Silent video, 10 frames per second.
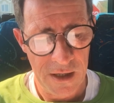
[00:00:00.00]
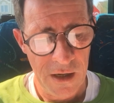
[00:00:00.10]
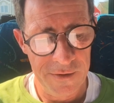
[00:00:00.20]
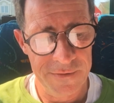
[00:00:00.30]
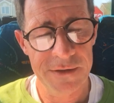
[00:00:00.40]

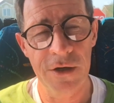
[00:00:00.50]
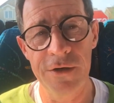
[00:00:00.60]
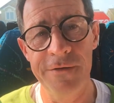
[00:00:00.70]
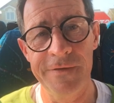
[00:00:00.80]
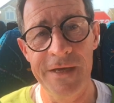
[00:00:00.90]
the
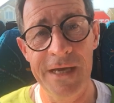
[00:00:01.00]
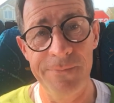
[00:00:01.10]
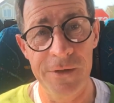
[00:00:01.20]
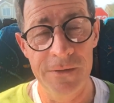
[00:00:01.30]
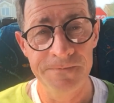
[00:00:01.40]
3rd of
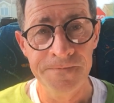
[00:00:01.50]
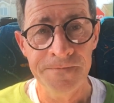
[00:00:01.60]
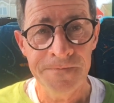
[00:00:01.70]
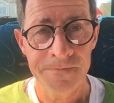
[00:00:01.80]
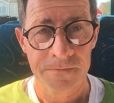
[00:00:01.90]
April,
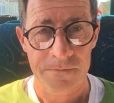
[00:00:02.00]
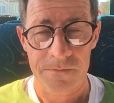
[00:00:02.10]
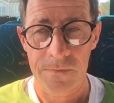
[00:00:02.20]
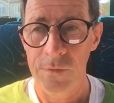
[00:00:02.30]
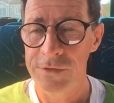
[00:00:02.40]

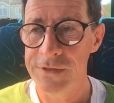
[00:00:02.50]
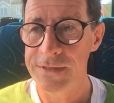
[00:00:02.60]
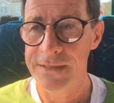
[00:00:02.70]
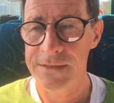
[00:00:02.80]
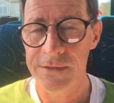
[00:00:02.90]
which is
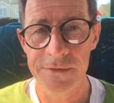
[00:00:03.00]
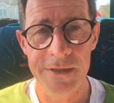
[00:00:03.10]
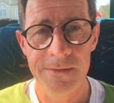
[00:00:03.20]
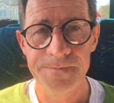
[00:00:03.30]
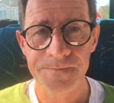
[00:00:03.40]
next Sunday,